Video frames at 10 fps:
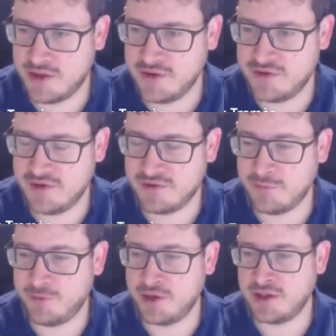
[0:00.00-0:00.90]
And this is
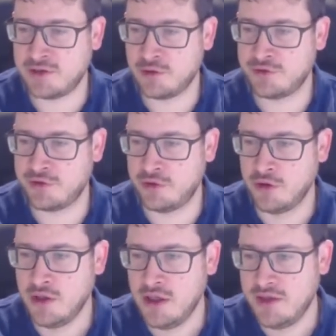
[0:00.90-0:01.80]
something that
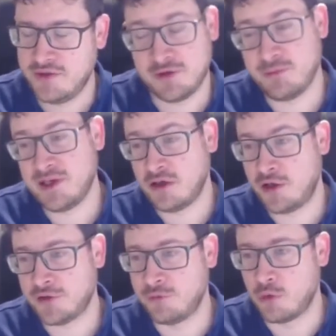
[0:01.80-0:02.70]
also there's been a
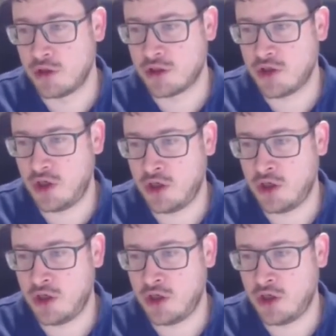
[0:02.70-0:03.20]
lot of work